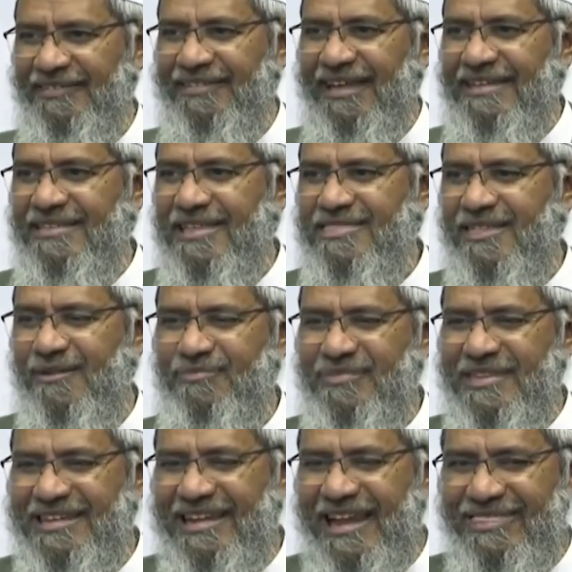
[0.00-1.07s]
that there's
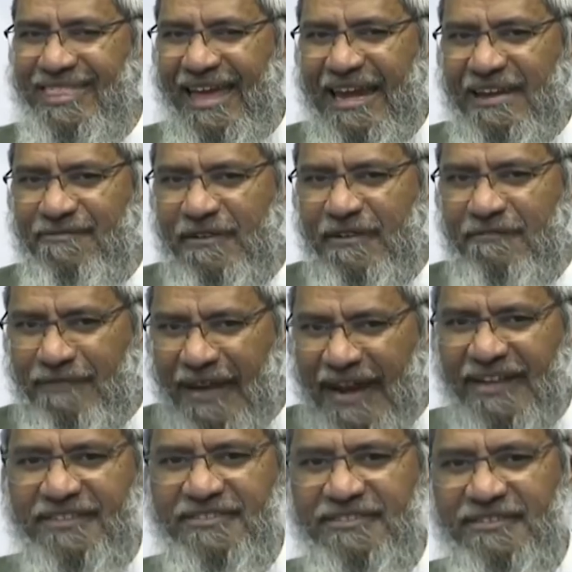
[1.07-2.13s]
something like scientific
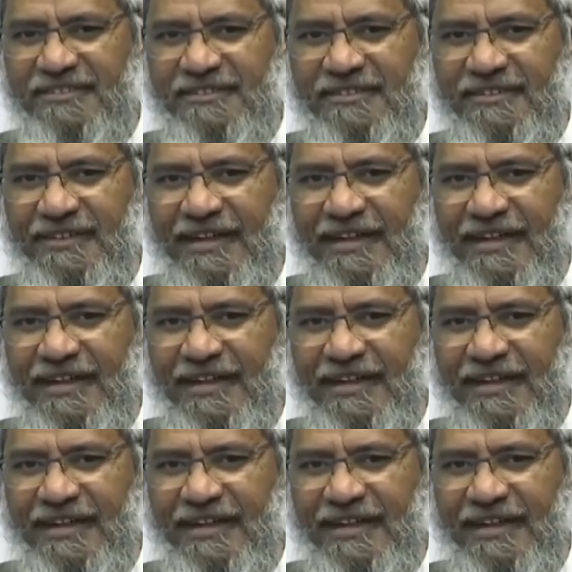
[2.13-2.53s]
facts